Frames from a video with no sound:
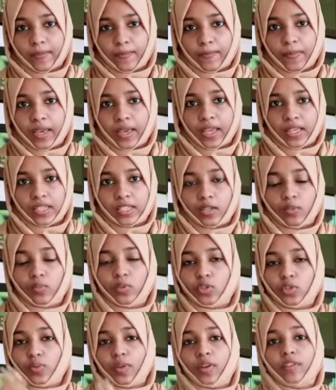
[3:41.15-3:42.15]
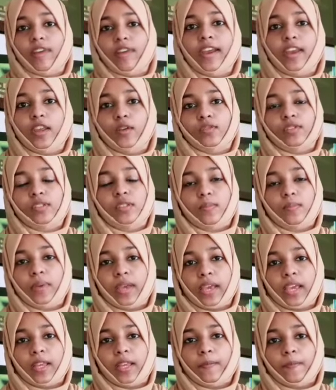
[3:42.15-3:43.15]
paste which will reduce the
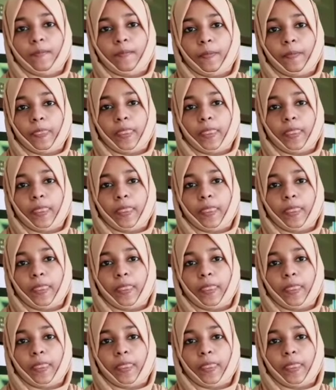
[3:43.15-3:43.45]
pain.